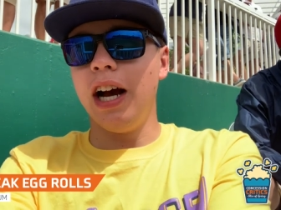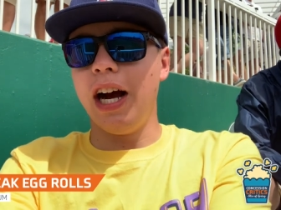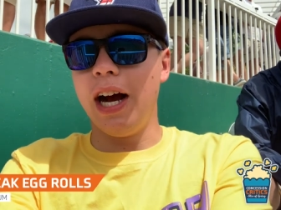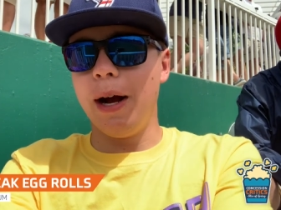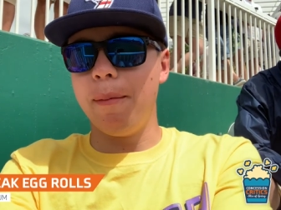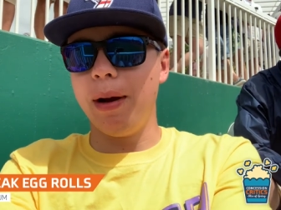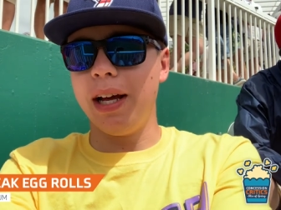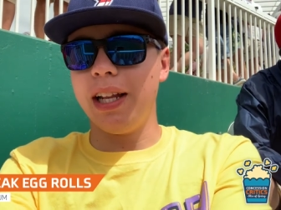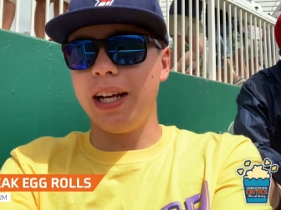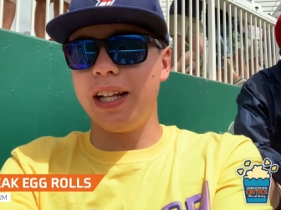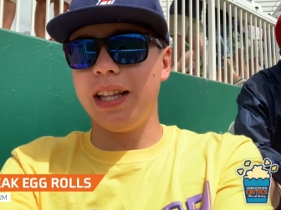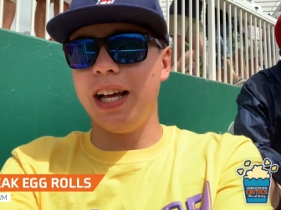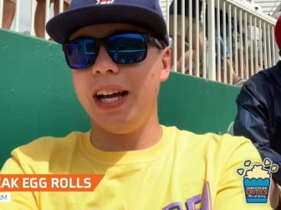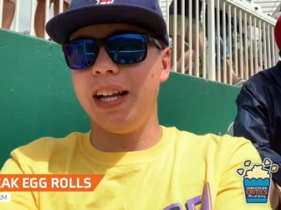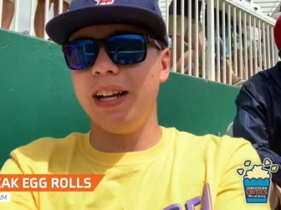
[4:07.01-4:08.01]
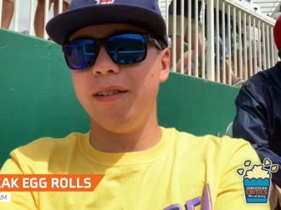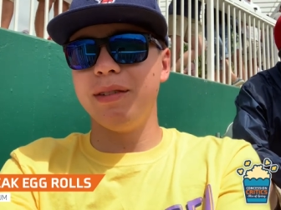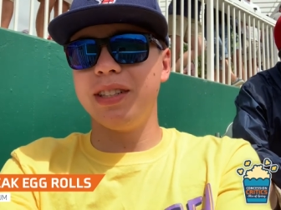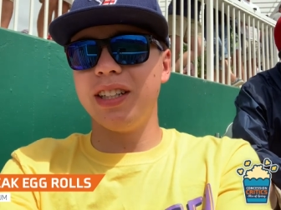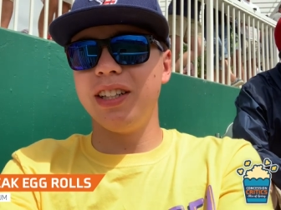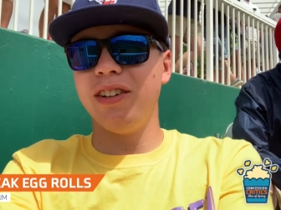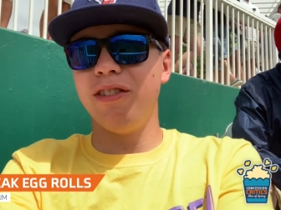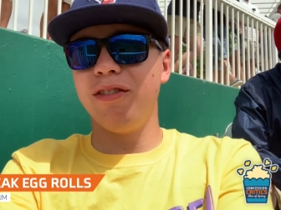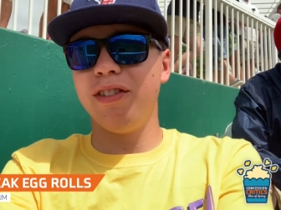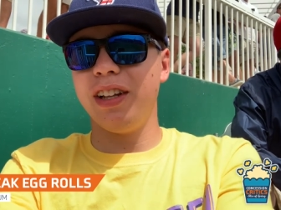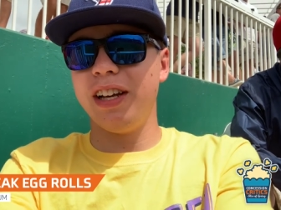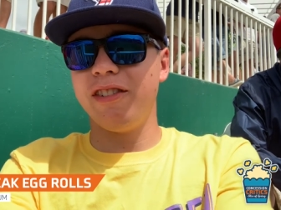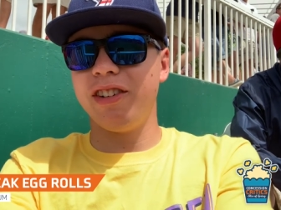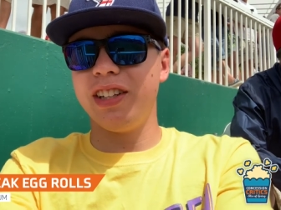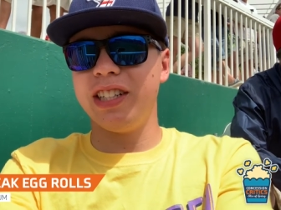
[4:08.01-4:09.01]
Um, I like that. It was a little
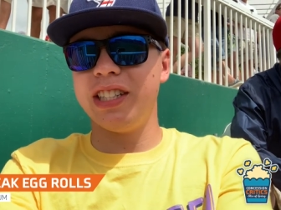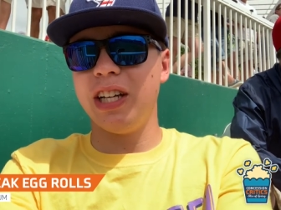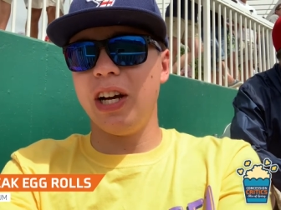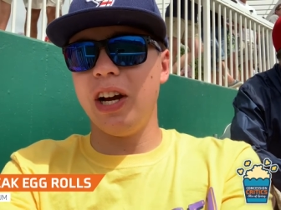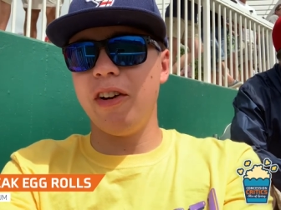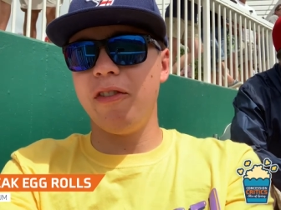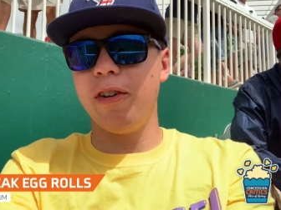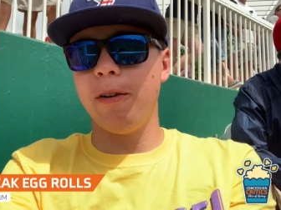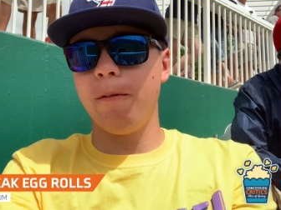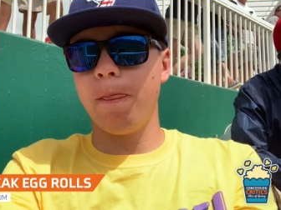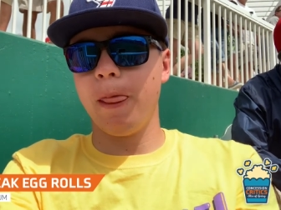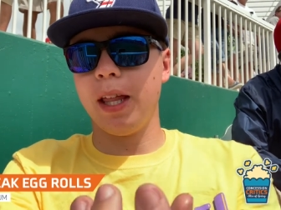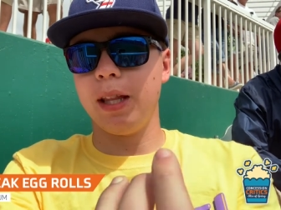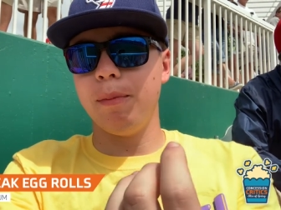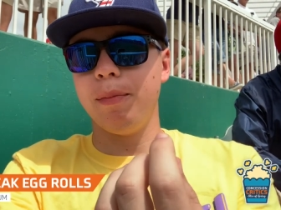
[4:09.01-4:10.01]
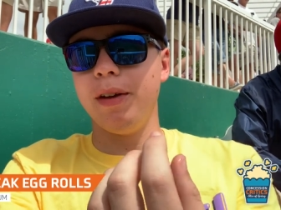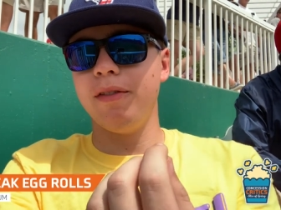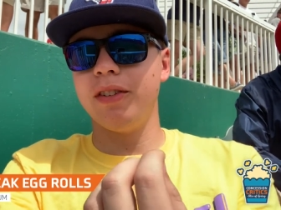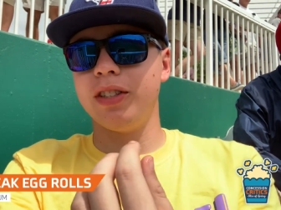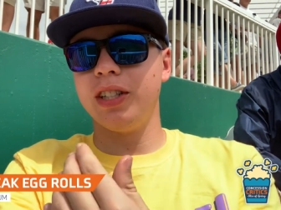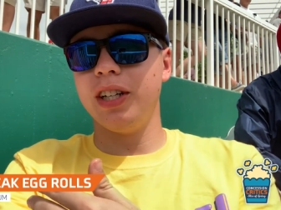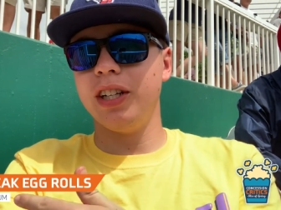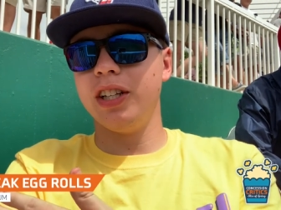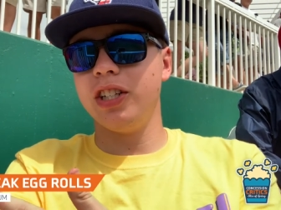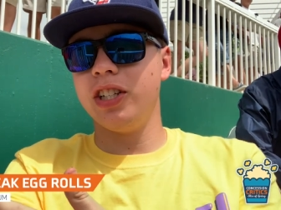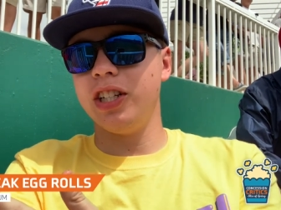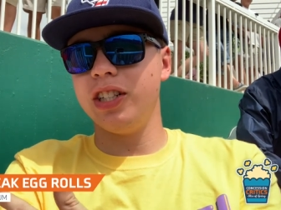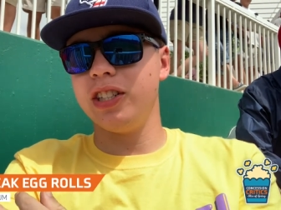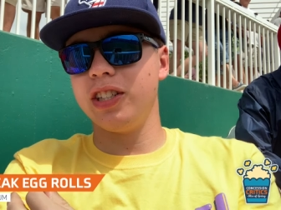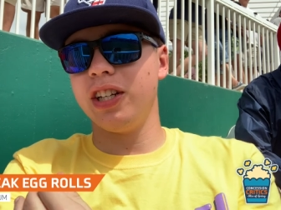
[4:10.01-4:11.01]
flavorless, however. Like the beef is good and
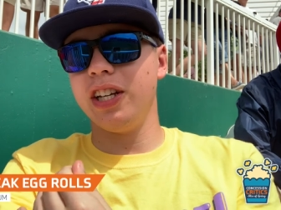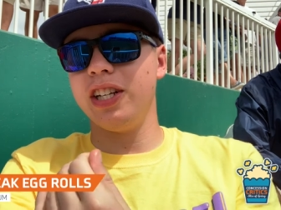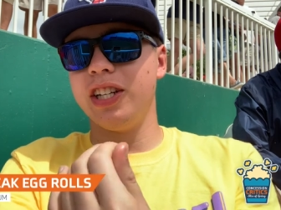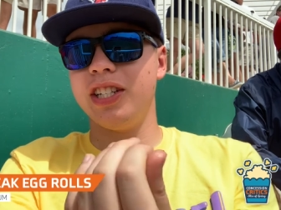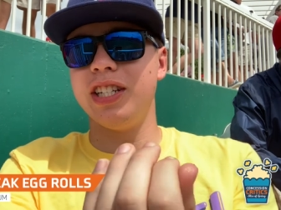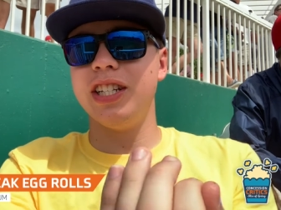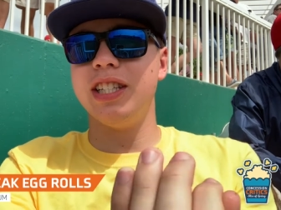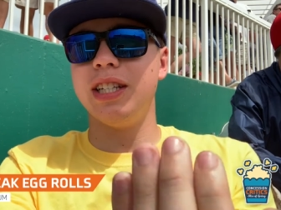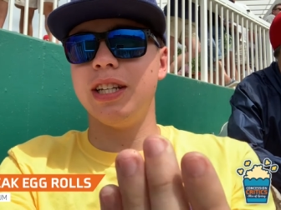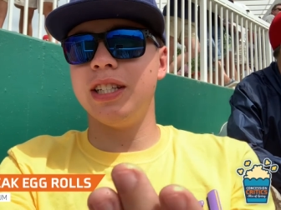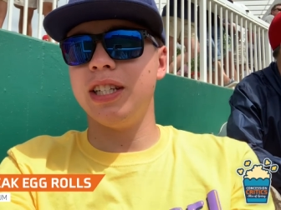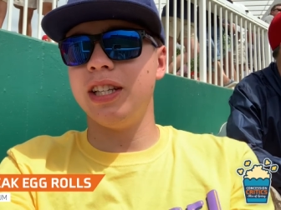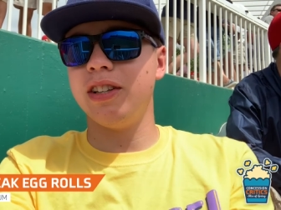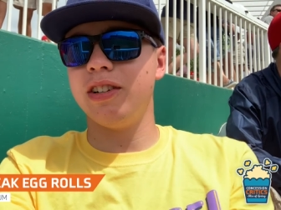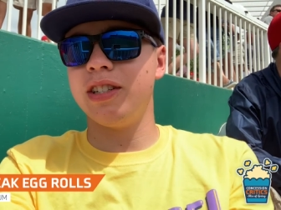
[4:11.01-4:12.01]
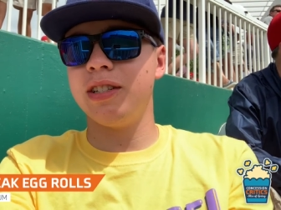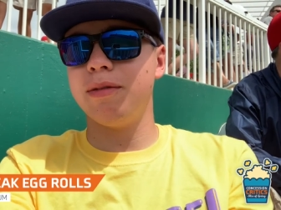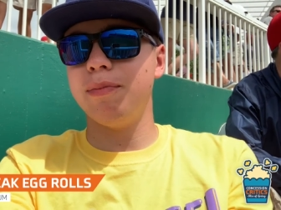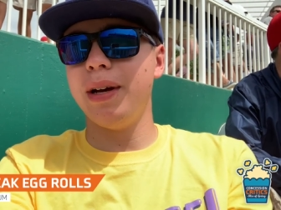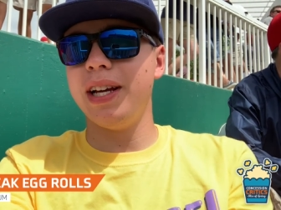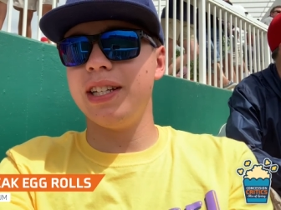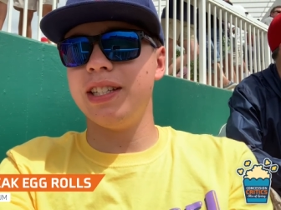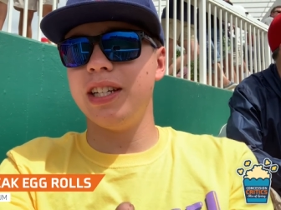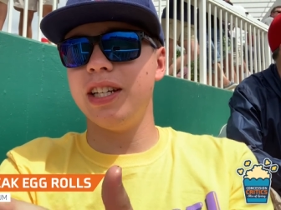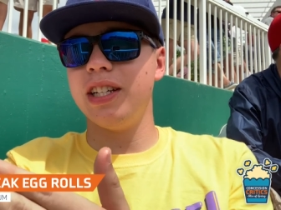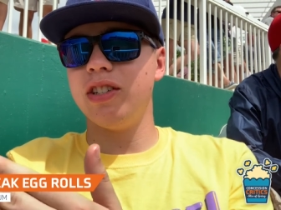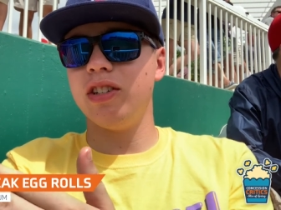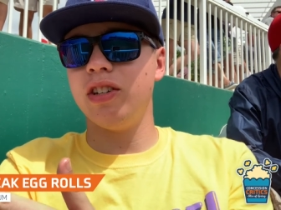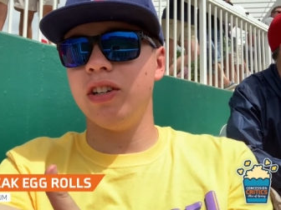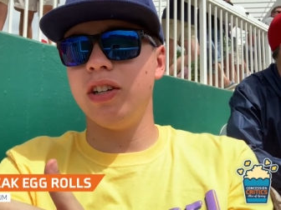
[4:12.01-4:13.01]
the cheese is good. It just needs those either
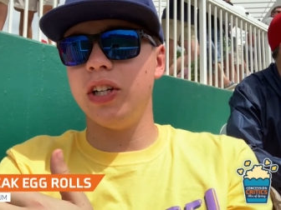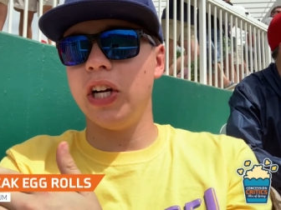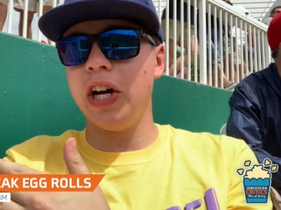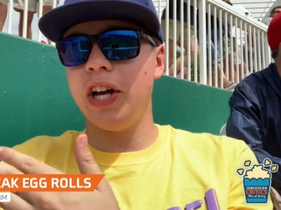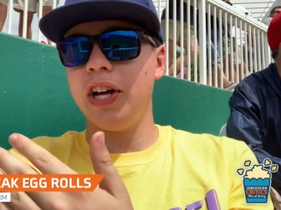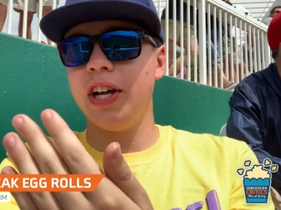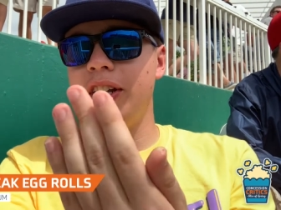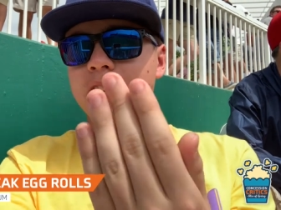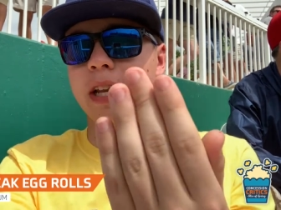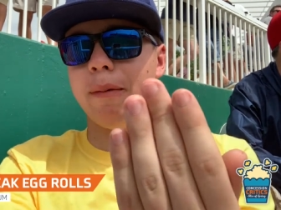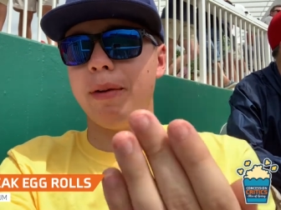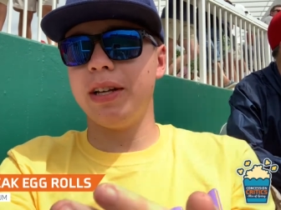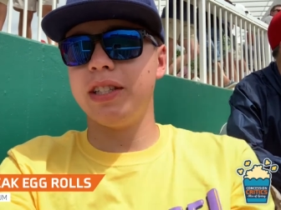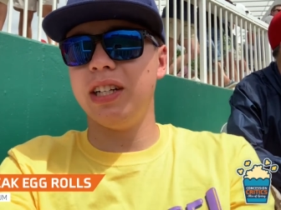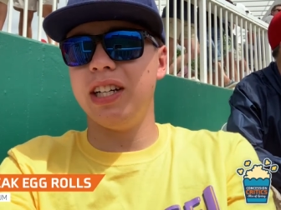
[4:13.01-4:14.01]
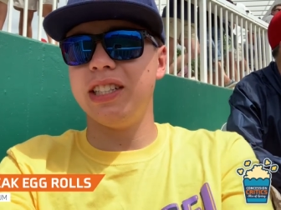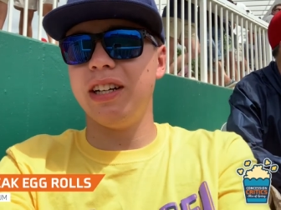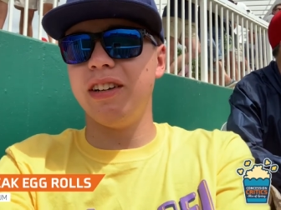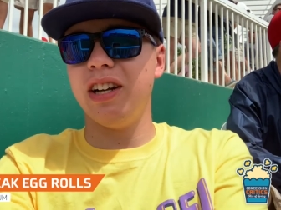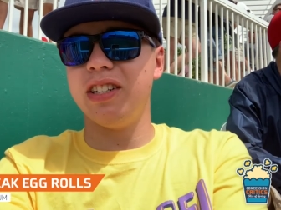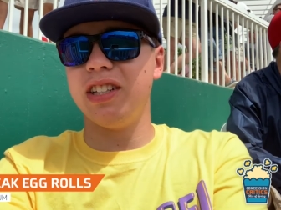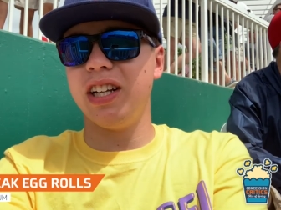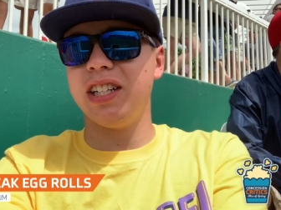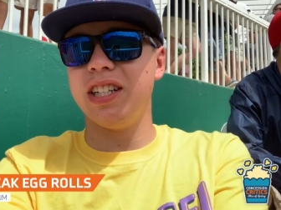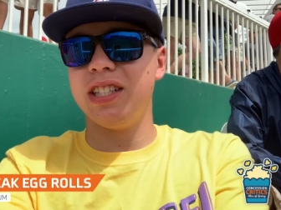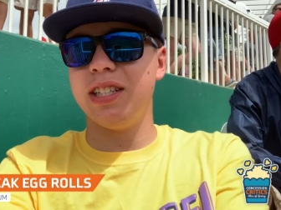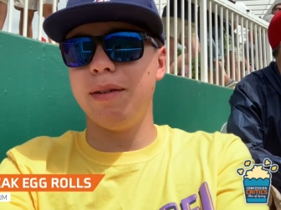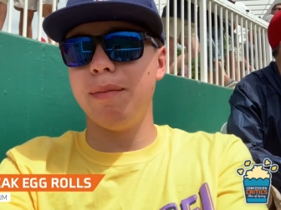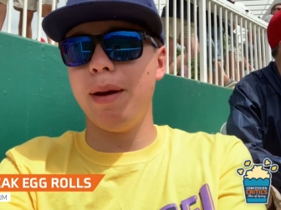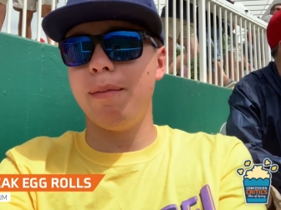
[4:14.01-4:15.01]
spices or uh, dipping sauce. I'd also like to
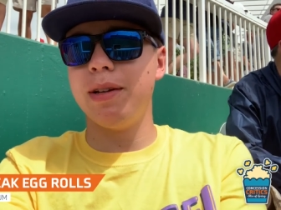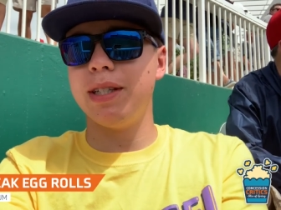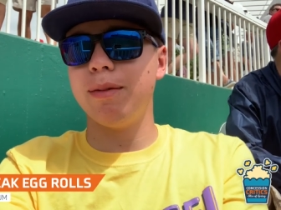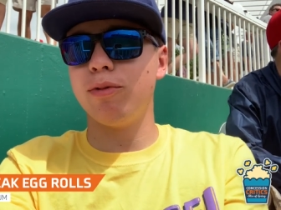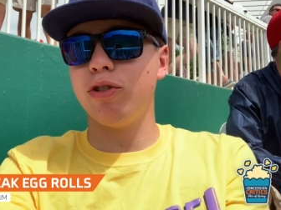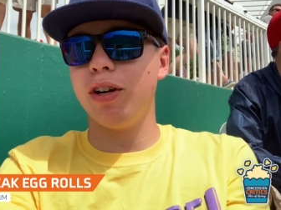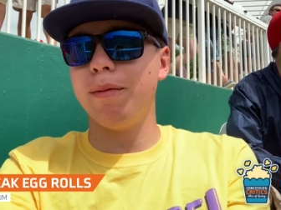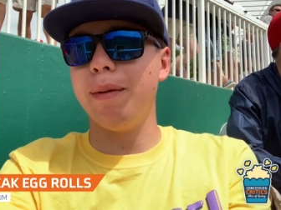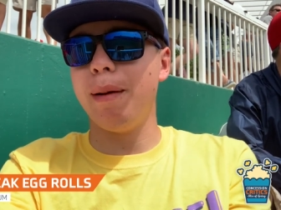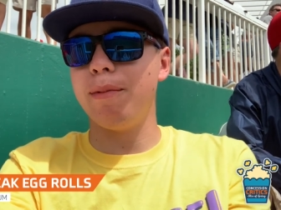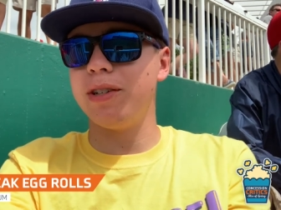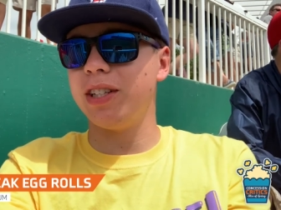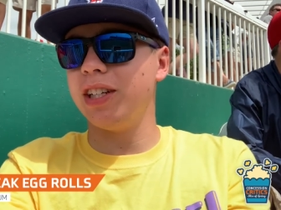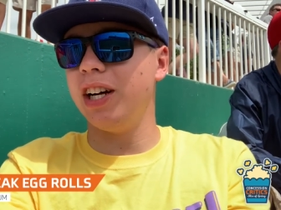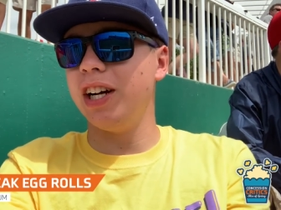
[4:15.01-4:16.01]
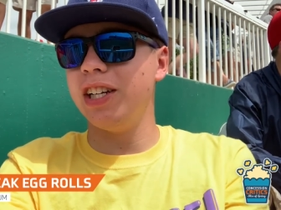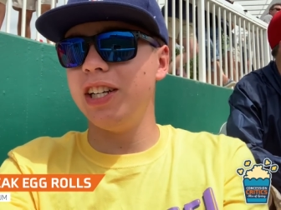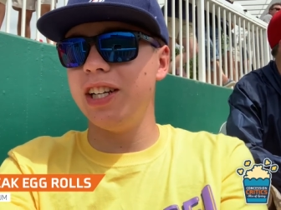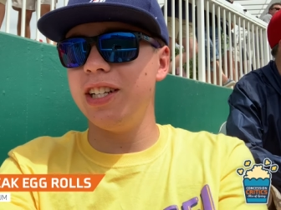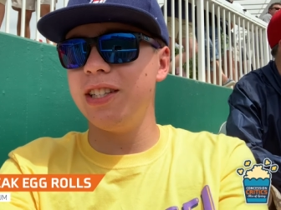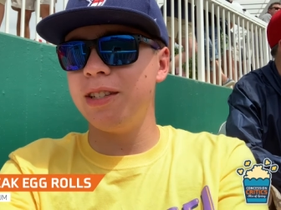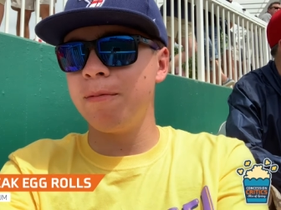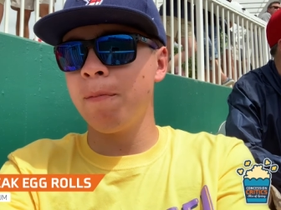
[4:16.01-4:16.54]
see maybe some green peppers and onions